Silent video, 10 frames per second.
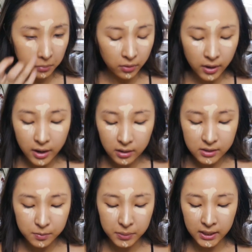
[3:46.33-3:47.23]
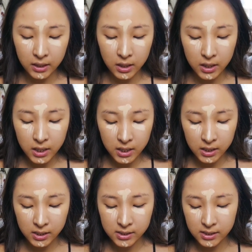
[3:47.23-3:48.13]
products
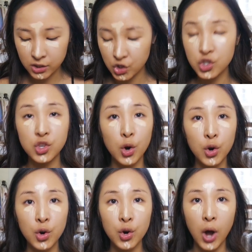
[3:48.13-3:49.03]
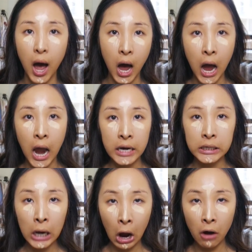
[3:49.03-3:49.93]
because it's so high
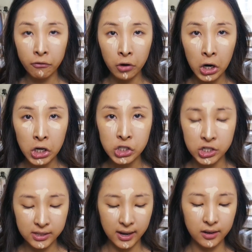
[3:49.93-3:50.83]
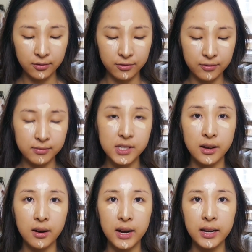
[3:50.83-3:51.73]
coverage, it's kind of
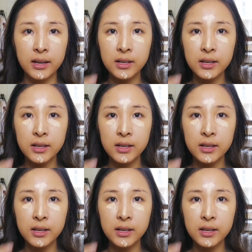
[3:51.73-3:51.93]
scary.